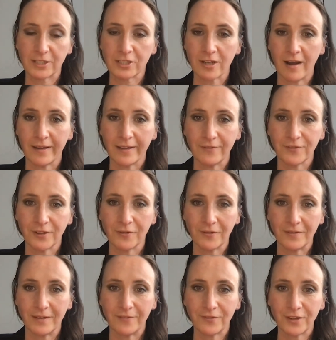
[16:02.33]
shy if
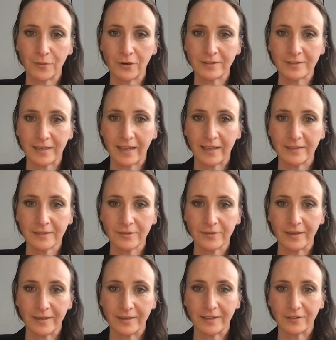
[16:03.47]
you want to get into
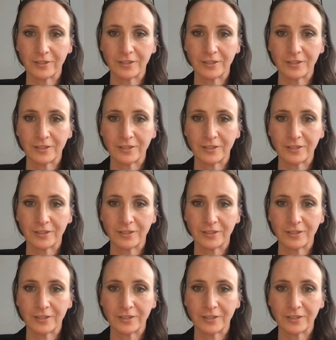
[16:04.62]
it.